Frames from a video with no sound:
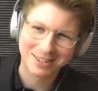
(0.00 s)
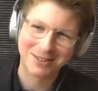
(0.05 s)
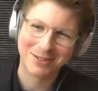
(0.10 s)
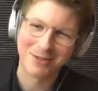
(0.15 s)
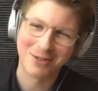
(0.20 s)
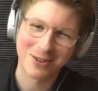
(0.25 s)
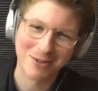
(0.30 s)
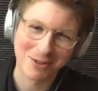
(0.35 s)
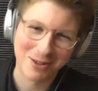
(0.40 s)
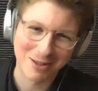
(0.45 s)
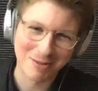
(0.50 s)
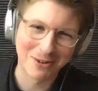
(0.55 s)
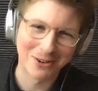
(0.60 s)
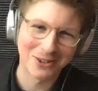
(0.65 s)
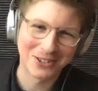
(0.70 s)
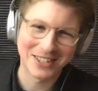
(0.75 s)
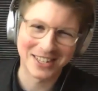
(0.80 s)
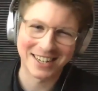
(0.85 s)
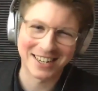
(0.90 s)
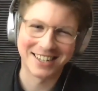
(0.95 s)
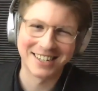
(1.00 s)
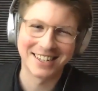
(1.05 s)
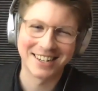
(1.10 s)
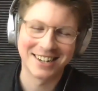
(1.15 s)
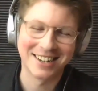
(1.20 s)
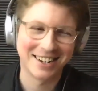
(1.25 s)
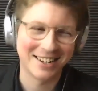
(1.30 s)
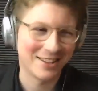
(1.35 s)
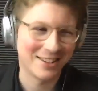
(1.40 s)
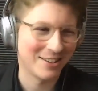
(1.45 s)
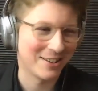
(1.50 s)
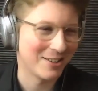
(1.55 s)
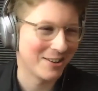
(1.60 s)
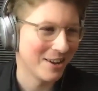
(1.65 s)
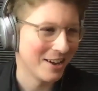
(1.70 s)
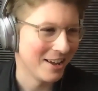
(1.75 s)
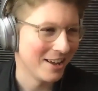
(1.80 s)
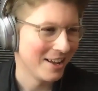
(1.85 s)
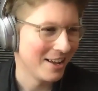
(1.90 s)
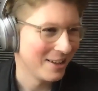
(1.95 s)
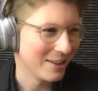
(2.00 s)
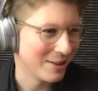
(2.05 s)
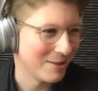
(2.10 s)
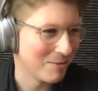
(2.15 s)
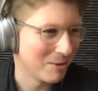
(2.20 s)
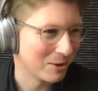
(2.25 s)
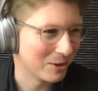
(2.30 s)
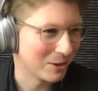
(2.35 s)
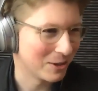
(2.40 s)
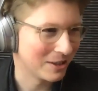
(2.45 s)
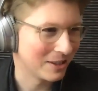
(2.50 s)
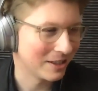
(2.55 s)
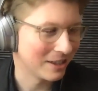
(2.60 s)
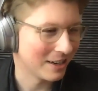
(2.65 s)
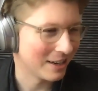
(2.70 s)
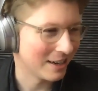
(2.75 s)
one of the most the most